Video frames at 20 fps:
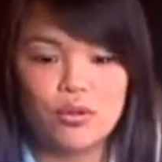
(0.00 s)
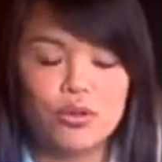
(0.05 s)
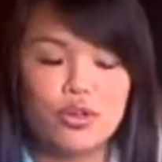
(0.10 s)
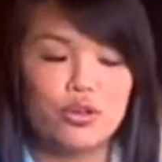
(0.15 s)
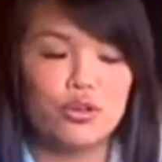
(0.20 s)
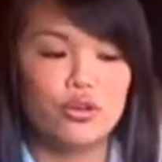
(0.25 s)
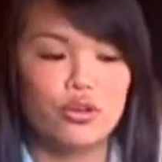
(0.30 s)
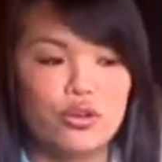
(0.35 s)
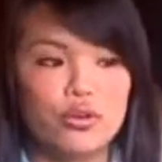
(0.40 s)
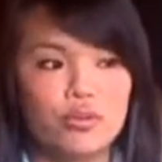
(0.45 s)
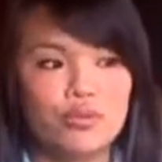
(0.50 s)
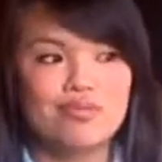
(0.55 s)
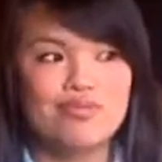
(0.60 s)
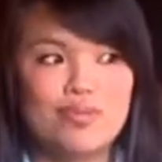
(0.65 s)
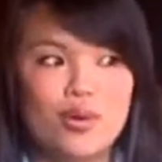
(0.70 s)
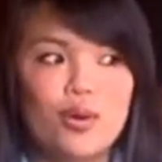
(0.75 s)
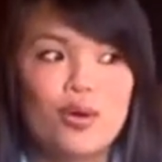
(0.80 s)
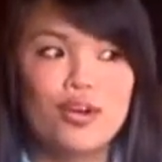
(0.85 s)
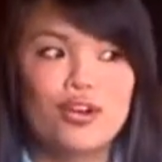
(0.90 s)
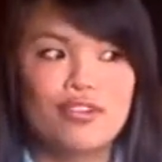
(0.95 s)
You're
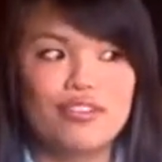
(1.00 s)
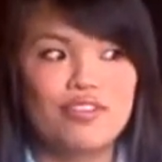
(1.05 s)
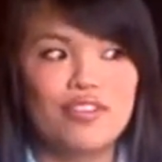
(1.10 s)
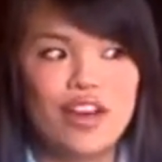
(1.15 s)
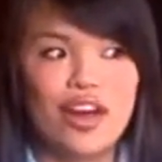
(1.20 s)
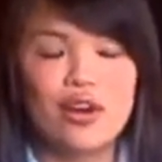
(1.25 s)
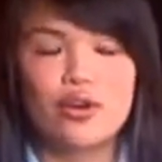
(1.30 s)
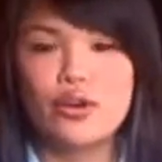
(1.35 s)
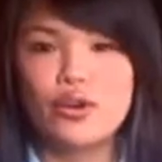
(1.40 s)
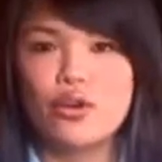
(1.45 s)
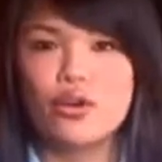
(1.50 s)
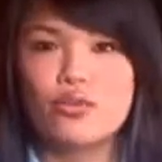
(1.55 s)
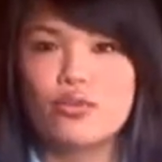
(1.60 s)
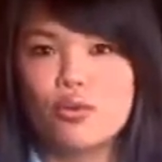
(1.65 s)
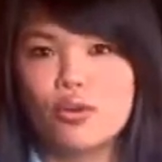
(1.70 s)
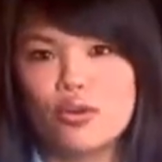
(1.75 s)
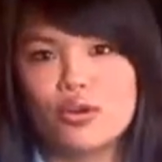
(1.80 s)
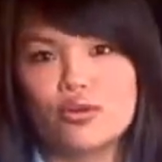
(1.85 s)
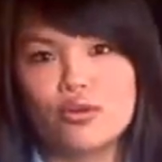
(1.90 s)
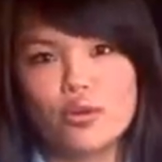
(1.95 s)
born fat, or you're
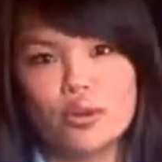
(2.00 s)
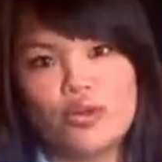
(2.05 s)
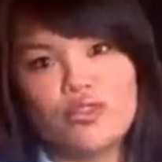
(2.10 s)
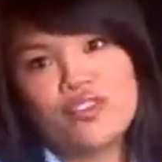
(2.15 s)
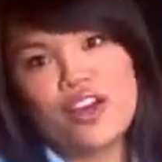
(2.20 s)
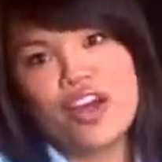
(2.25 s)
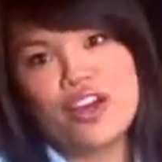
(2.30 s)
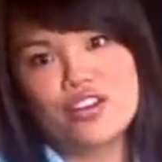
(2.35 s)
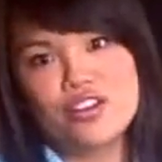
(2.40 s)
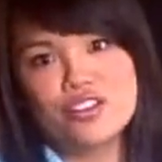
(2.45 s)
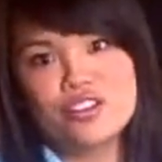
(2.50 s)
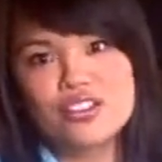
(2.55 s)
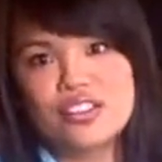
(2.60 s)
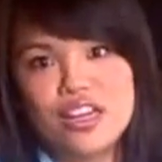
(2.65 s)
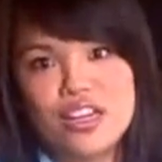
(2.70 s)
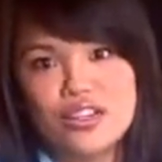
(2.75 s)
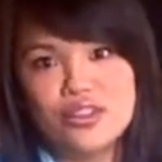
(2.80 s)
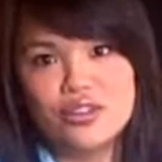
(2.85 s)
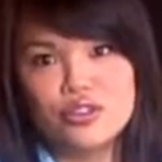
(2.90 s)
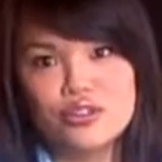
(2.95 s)
born with fatter
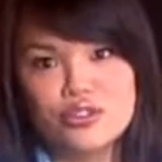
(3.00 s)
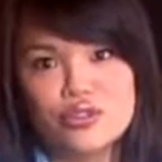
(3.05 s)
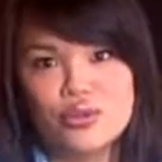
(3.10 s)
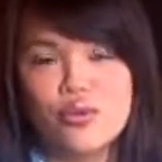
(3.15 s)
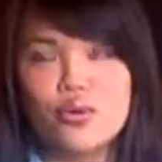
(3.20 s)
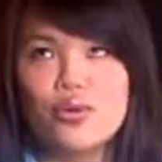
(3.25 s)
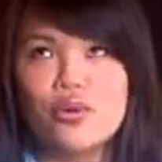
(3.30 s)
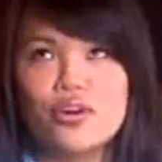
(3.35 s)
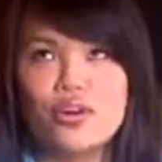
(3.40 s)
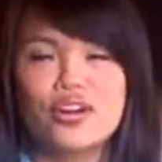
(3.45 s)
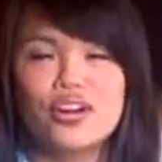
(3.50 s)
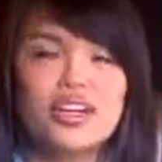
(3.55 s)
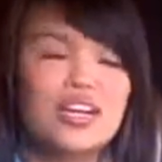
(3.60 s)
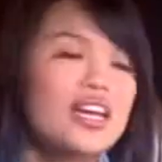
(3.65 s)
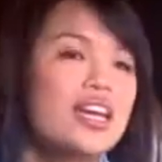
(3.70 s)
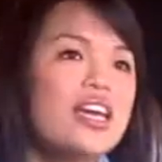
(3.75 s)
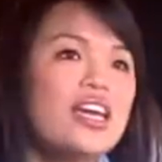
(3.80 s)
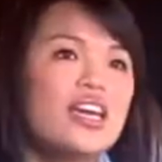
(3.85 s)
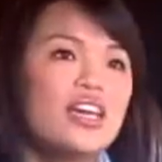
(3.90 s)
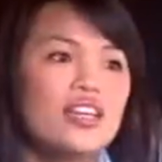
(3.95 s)
cells, or,
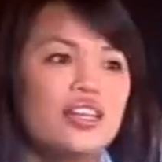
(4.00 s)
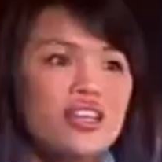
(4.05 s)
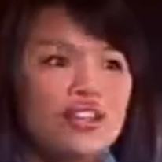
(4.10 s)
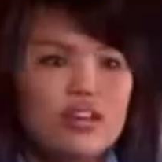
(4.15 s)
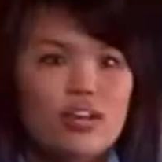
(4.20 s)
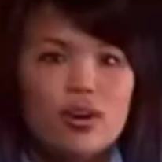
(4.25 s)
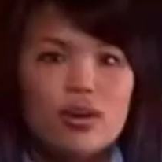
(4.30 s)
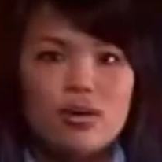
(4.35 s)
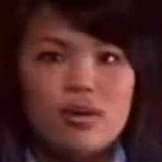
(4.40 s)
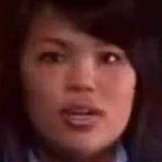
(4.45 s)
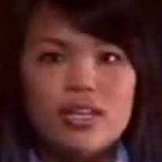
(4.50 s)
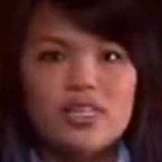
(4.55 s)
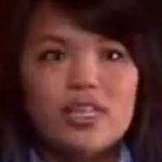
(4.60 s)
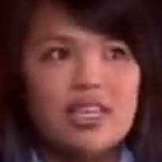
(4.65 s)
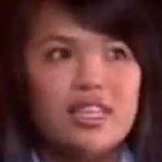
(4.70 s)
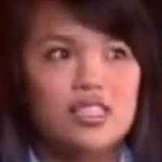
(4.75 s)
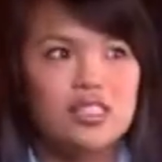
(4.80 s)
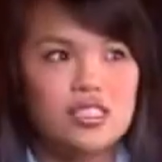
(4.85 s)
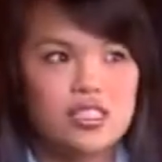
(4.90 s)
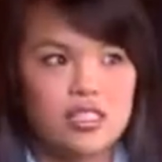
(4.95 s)

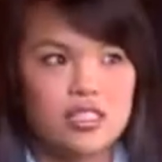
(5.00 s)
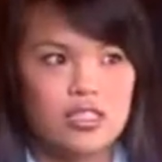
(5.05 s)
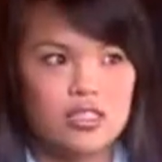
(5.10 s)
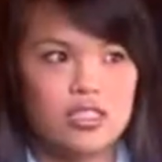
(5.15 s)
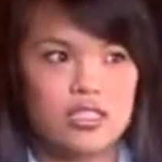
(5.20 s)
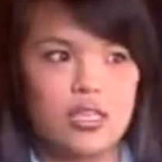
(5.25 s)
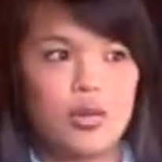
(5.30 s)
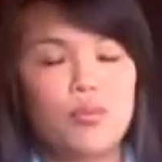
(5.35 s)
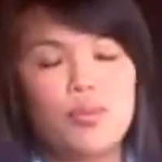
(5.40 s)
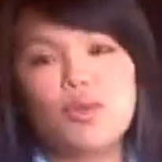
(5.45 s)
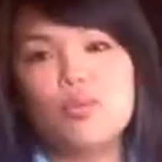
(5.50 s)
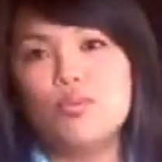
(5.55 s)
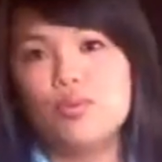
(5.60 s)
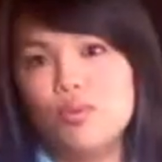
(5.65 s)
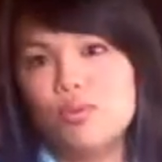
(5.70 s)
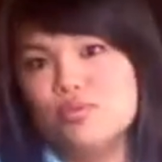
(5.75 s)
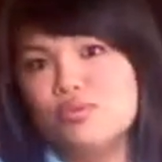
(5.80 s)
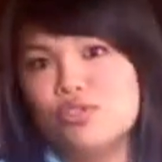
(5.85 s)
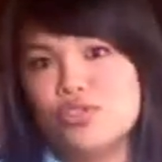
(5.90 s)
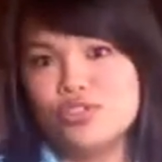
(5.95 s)
it's some people
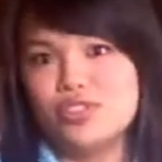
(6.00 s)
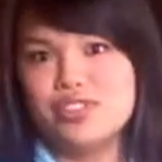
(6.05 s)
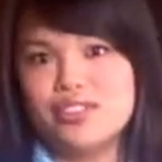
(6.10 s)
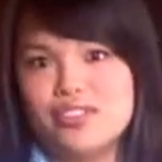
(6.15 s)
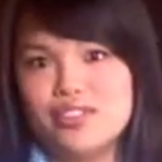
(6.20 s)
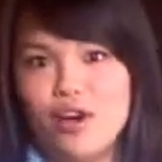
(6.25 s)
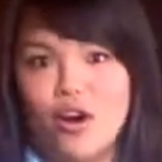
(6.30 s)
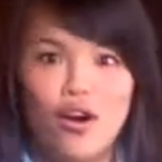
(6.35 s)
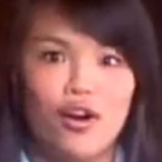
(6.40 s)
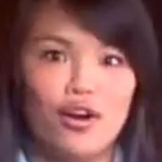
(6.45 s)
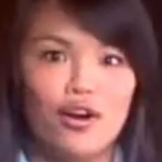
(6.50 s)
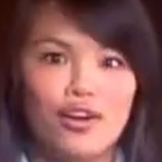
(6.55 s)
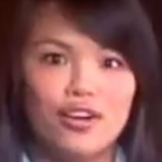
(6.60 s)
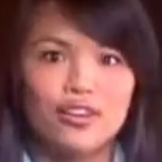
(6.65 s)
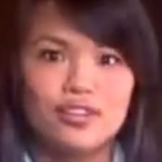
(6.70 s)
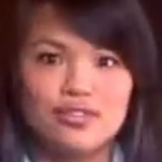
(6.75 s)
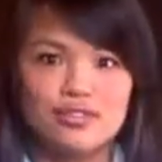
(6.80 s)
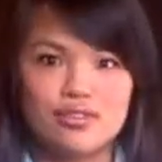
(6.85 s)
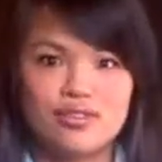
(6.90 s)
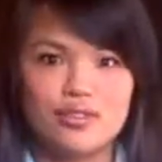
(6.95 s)
just are
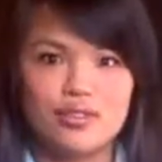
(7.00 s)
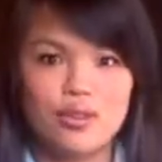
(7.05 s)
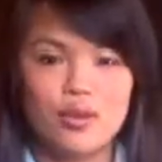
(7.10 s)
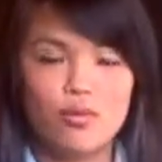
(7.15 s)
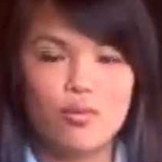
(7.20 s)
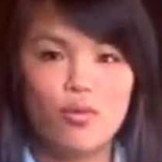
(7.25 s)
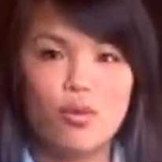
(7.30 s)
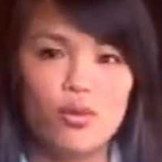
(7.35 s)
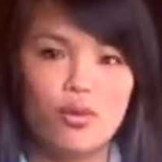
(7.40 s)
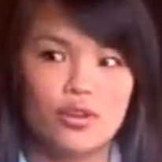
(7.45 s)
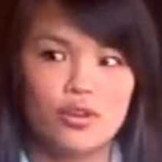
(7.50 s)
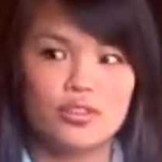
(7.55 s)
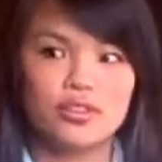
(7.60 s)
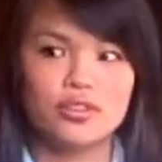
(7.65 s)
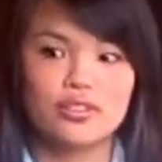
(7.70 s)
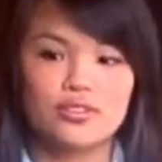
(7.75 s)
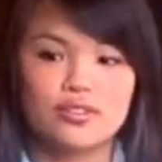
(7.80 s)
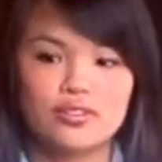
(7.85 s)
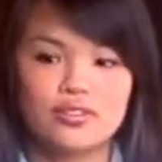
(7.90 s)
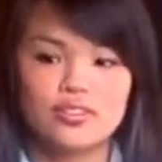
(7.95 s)
more
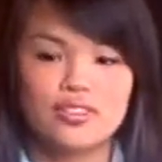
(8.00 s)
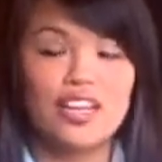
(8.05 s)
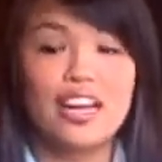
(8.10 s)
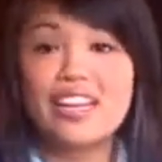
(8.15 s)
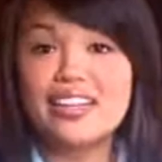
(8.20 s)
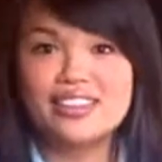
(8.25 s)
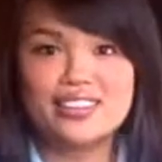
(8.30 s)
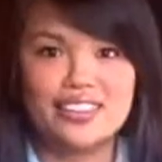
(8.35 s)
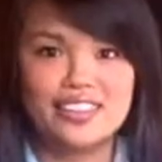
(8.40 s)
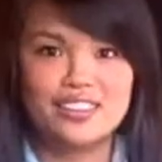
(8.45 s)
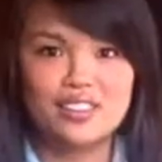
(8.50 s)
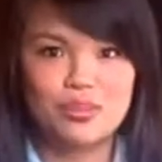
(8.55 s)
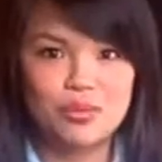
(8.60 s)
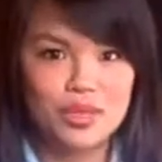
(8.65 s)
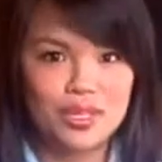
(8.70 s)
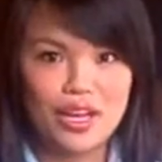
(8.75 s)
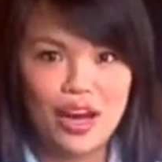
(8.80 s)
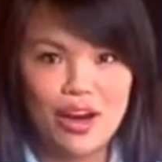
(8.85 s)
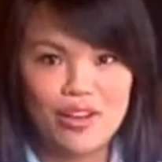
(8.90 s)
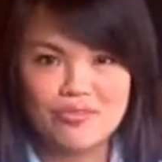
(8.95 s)
likely to
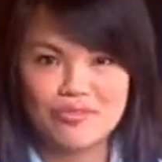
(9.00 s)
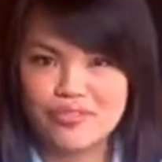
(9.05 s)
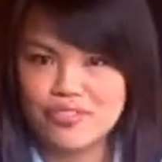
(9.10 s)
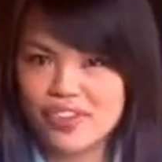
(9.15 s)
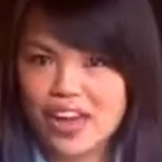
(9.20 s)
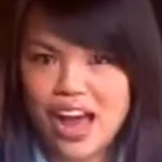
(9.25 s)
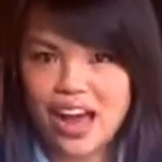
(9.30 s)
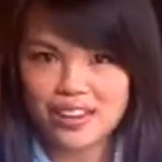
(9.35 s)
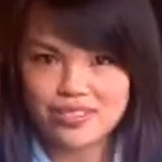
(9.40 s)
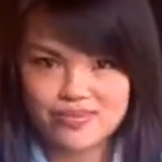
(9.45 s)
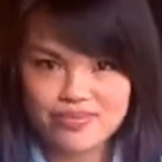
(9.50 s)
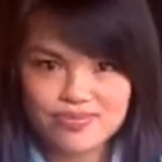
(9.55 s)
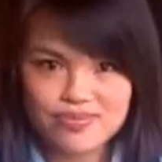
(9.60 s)
become fat.